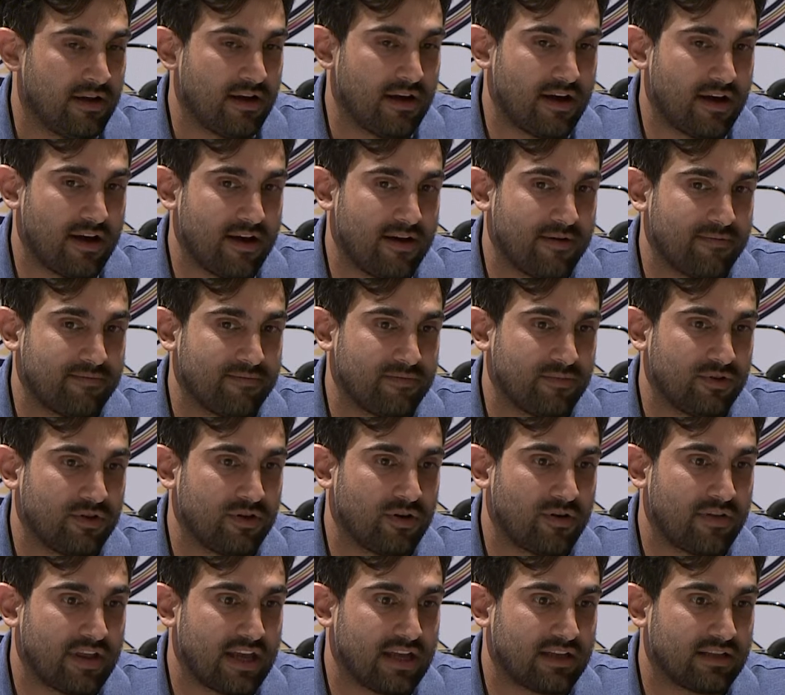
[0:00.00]

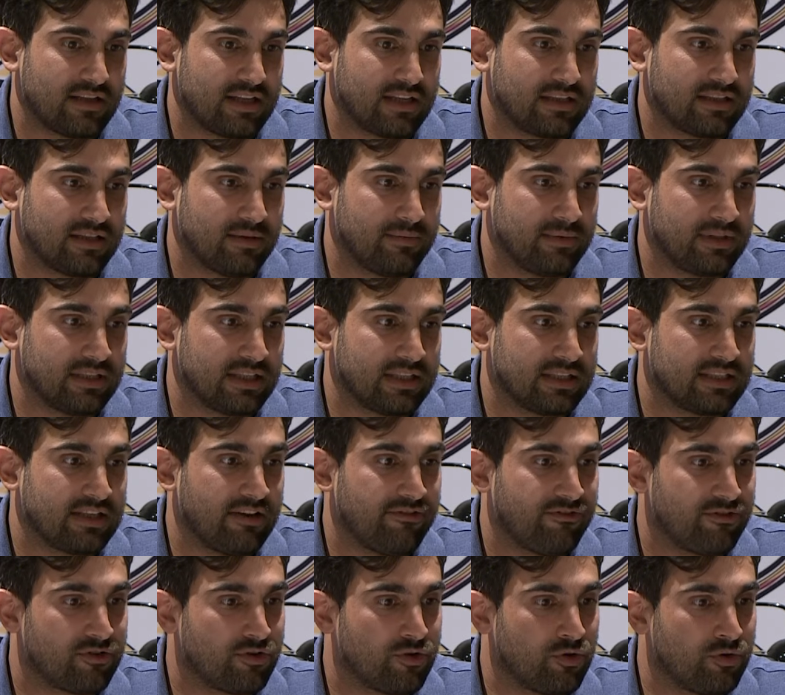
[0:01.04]
something that's
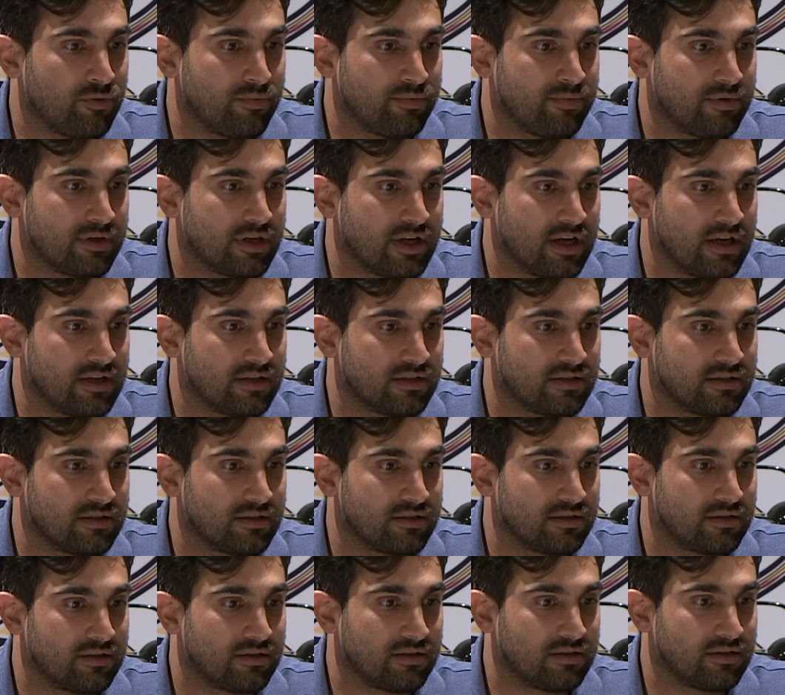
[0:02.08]
difficult because,
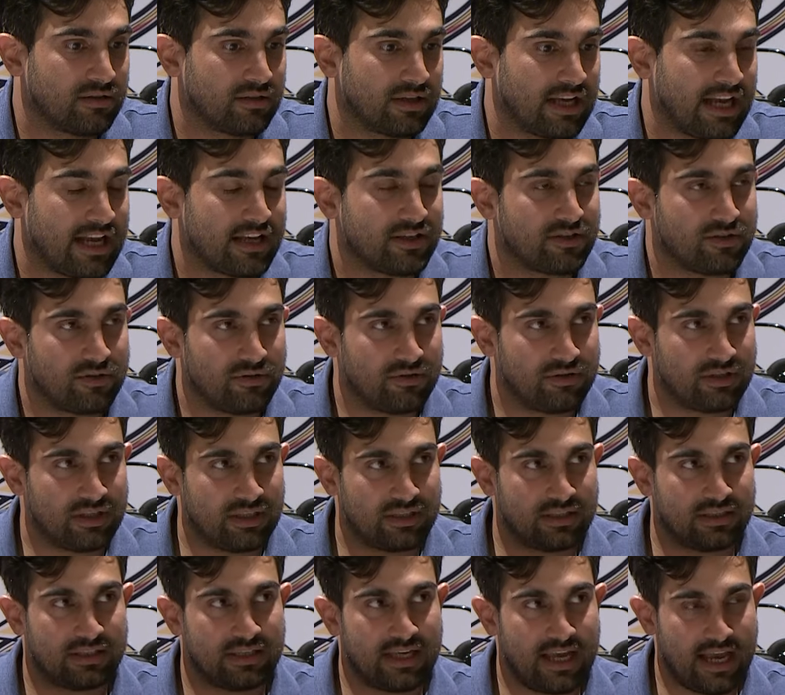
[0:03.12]
as you
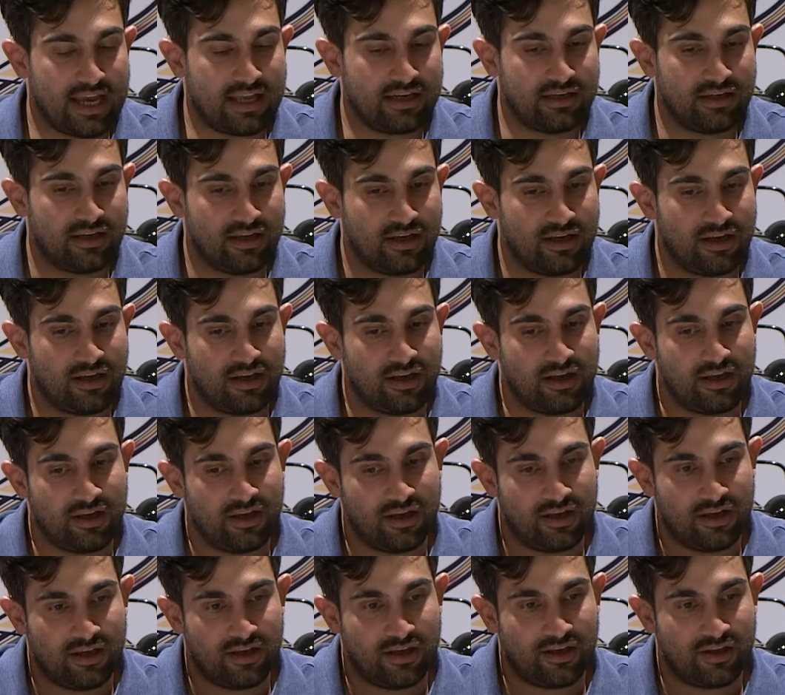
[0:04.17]
just said,
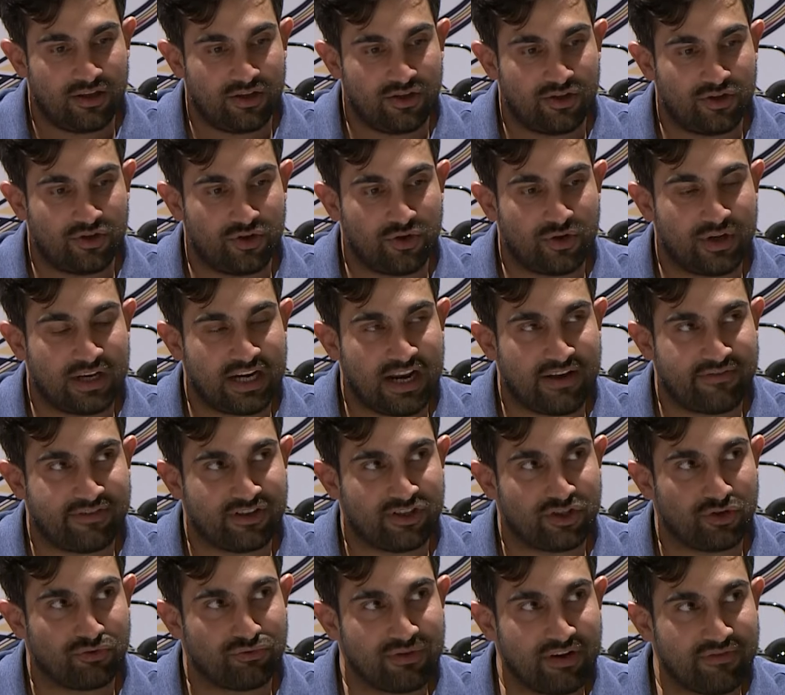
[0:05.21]
you can have a
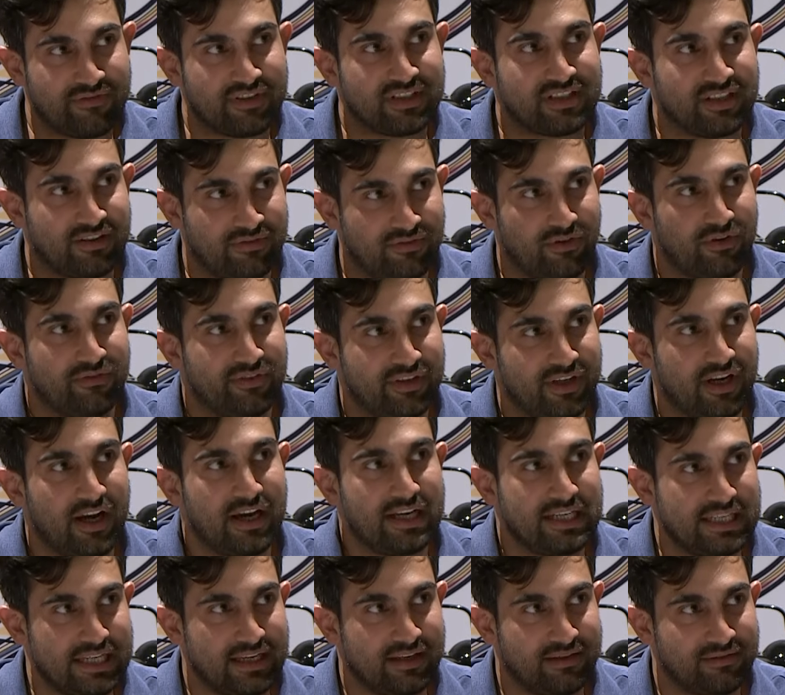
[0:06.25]
derivative of an
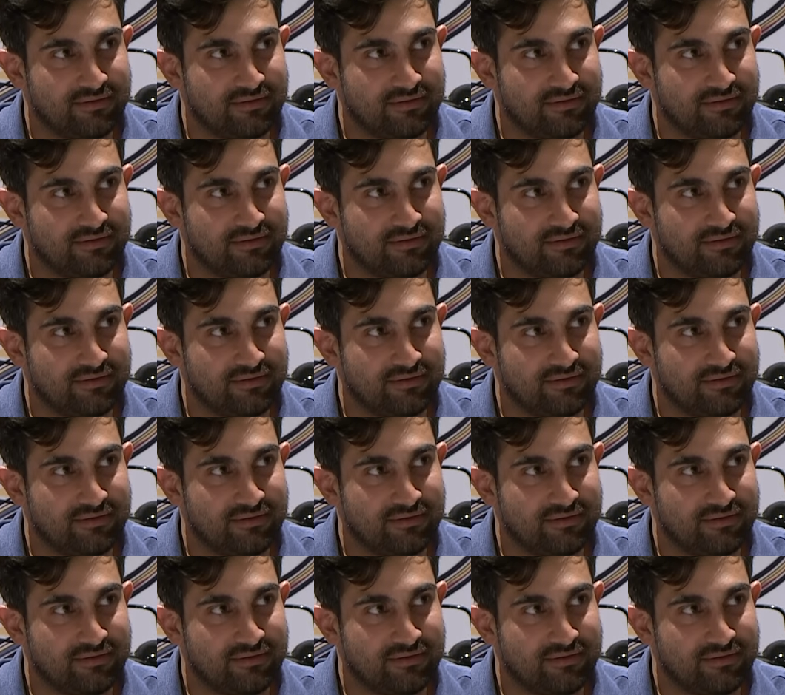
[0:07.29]
idea.